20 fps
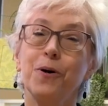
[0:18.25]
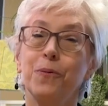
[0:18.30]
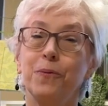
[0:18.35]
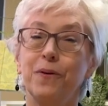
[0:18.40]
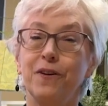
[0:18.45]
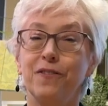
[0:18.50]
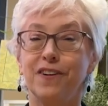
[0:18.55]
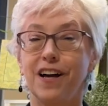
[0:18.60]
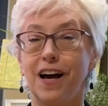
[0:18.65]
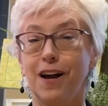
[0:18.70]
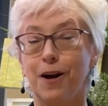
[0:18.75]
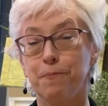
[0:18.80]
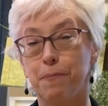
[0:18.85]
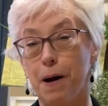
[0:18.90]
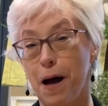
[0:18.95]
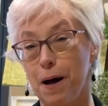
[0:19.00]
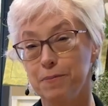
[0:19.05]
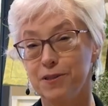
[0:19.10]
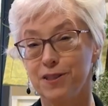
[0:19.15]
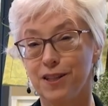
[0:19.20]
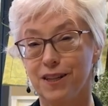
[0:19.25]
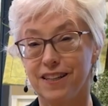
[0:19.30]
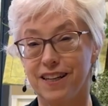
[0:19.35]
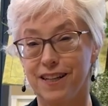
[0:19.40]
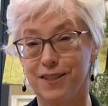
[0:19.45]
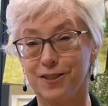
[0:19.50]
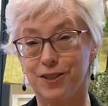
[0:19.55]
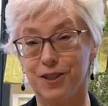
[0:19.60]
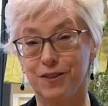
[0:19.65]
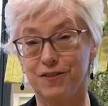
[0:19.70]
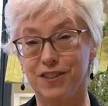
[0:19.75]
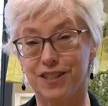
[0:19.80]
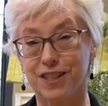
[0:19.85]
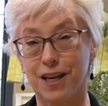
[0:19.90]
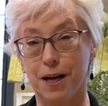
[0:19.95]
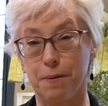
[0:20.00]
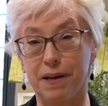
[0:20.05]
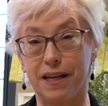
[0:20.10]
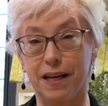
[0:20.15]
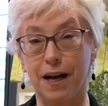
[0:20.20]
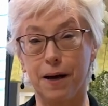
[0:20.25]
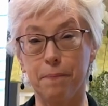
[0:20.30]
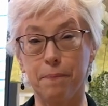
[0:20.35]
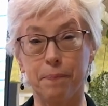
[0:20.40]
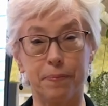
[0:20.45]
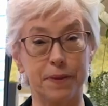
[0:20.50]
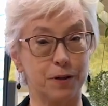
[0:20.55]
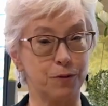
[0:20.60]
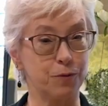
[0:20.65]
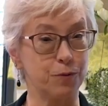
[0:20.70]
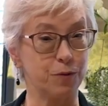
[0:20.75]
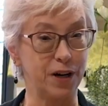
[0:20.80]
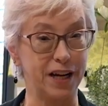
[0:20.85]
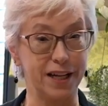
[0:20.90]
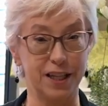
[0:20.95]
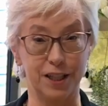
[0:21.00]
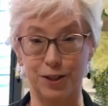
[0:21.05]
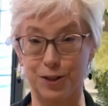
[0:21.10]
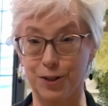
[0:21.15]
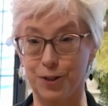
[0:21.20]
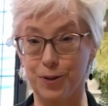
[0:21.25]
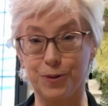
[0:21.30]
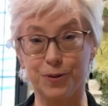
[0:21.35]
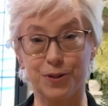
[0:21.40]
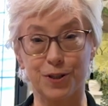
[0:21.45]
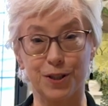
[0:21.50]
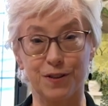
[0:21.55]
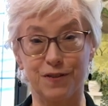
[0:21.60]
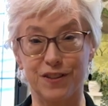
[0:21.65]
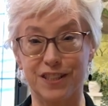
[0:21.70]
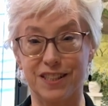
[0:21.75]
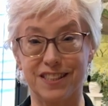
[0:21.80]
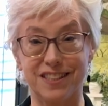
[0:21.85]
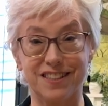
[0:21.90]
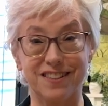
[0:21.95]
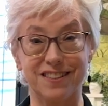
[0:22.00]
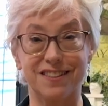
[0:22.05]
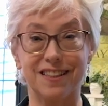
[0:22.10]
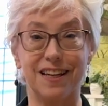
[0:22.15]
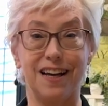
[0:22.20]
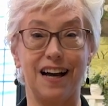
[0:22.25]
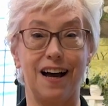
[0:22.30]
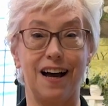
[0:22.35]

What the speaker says: We've got our Palm Sunday service coming up, regular two services